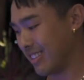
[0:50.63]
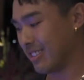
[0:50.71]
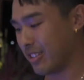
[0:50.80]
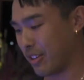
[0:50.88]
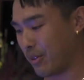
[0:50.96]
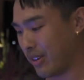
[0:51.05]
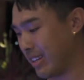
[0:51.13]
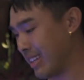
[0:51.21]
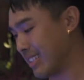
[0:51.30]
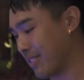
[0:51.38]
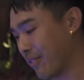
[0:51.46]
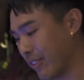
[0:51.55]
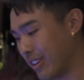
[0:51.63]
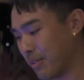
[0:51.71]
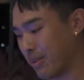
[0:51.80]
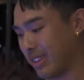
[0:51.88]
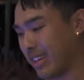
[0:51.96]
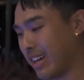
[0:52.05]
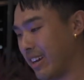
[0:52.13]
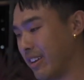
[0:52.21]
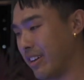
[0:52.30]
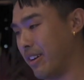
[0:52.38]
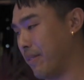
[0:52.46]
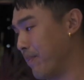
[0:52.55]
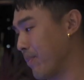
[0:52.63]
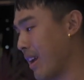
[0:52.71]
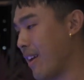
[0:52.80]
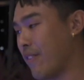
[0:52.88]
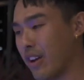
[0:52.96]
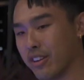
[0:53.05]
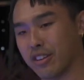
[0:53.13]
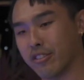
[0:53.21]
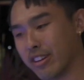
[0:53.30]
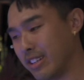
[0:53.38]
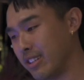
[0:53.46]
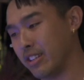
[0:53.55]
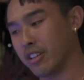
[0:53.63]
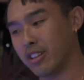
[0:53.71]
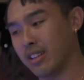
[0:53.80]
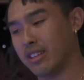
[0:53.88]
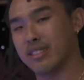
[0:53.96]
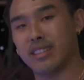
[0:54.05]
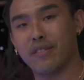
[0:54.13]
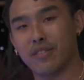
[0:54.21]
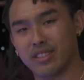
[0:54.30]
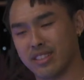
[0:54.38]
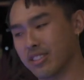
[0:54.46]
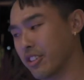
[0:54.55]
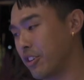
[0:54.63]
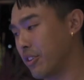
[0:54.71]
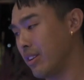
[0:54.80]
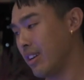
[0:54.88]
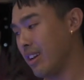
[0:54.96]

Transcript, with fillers: So I wanted to get some freedom with that. Um, I found a great deal in San Francisco.